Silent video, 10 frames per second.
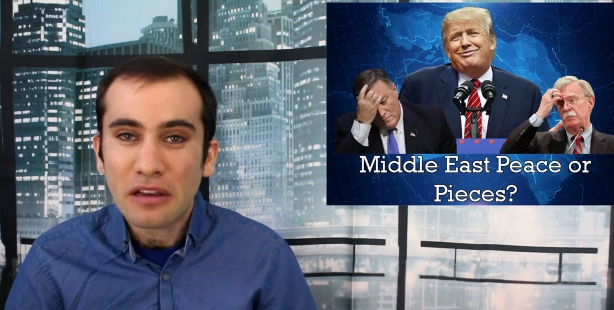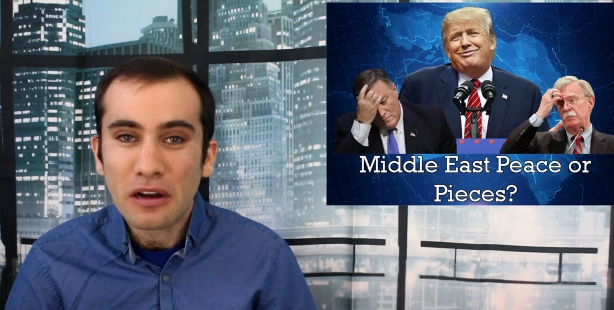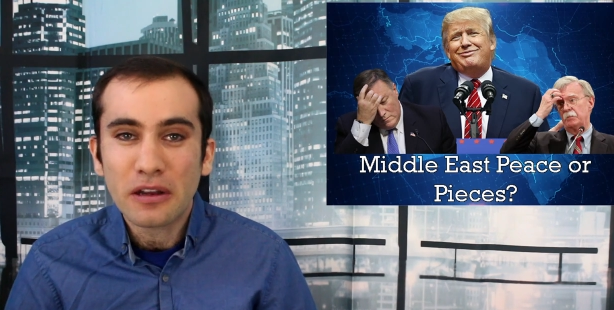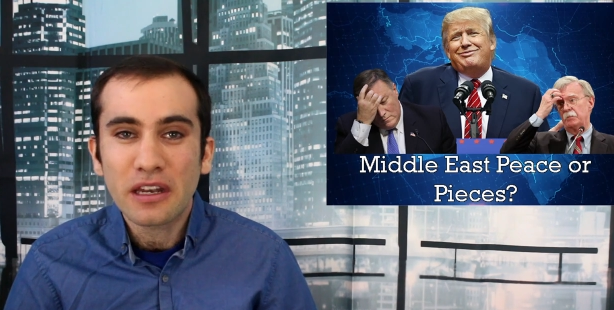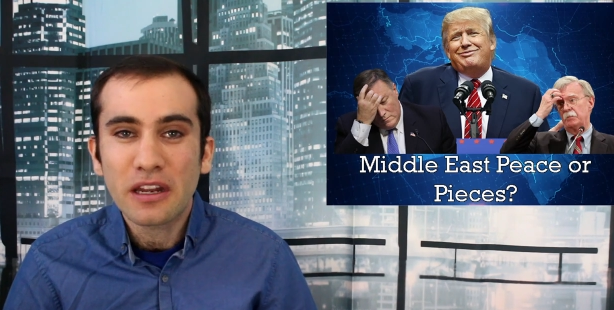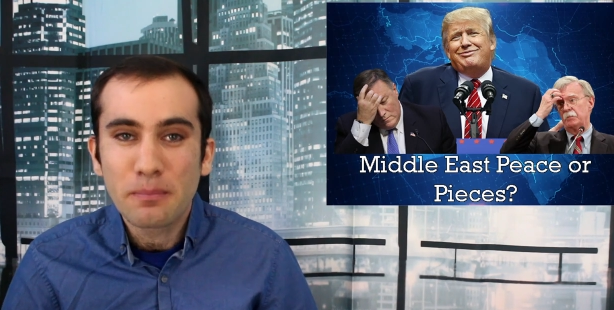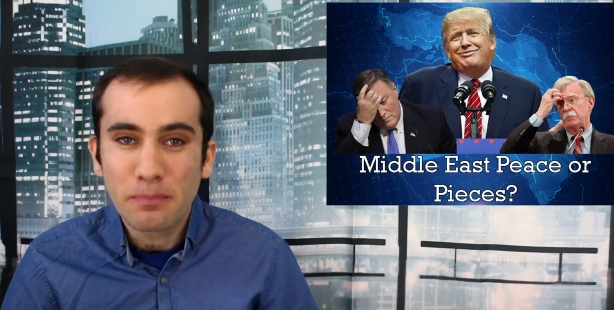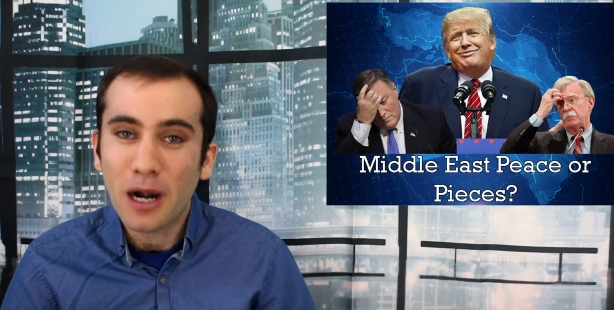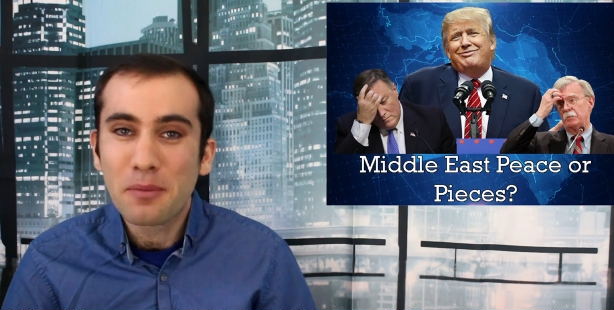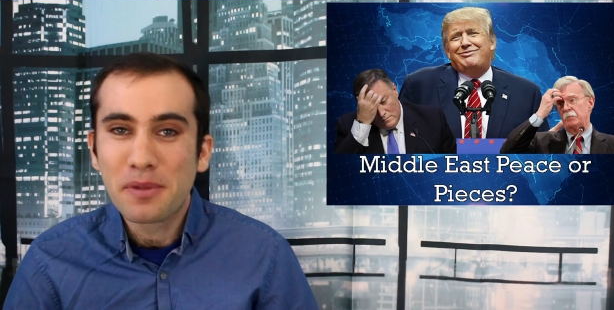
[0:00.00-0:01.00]
Speaker 1: a targeted
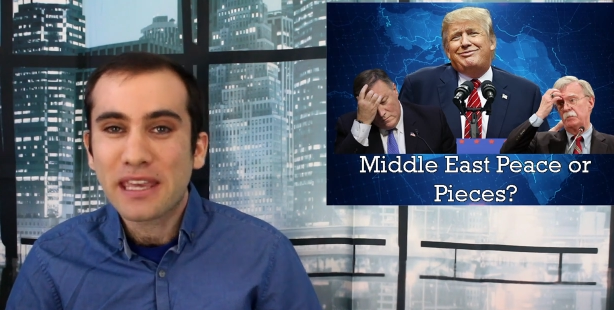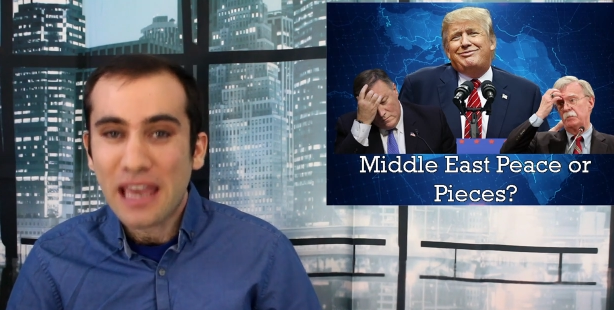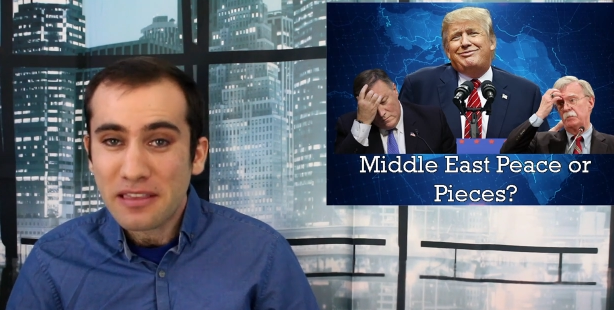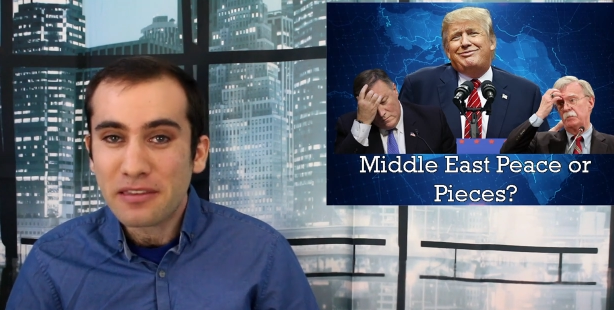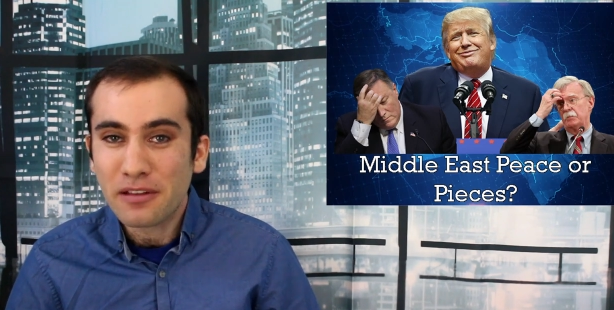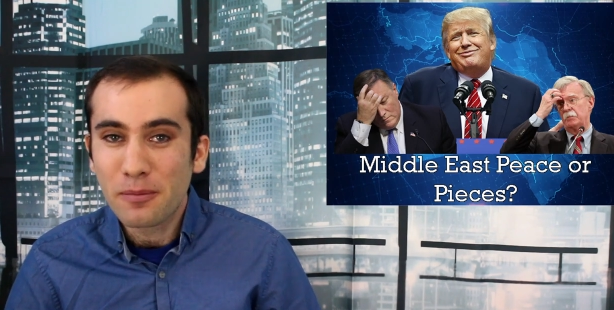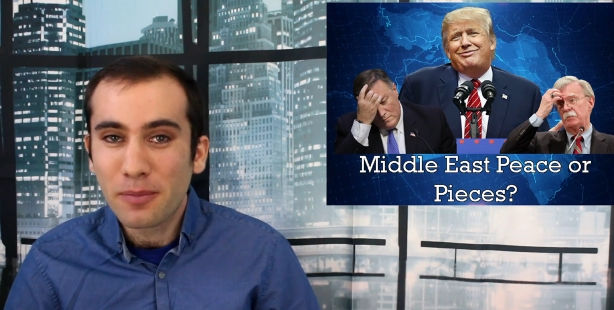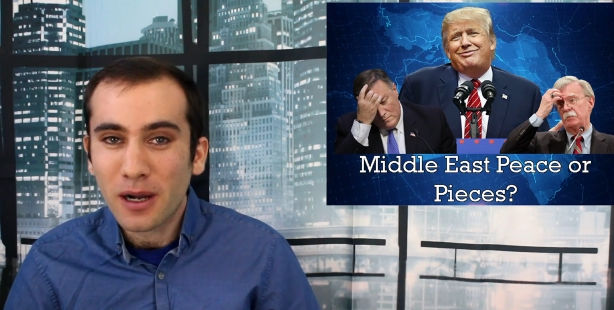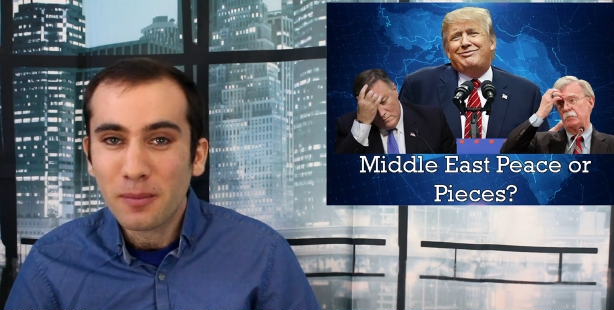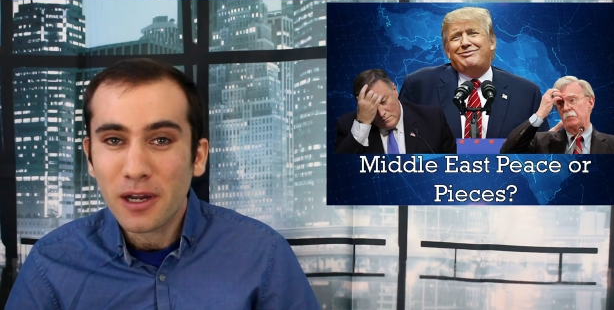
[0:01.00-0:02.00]
barb against
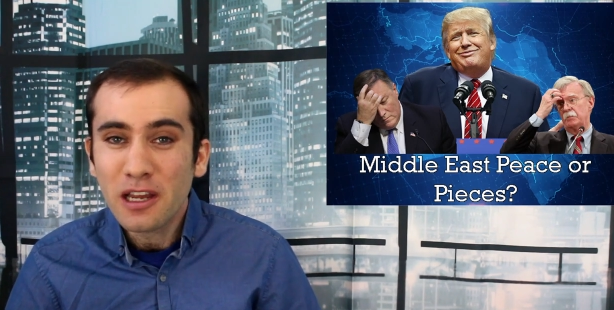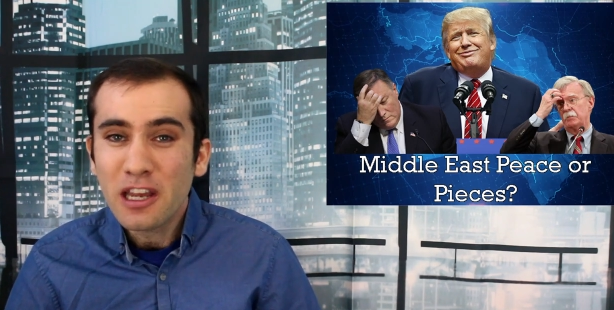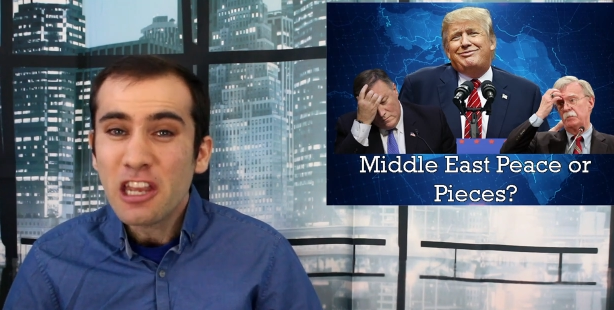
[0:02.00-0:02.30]
Obama,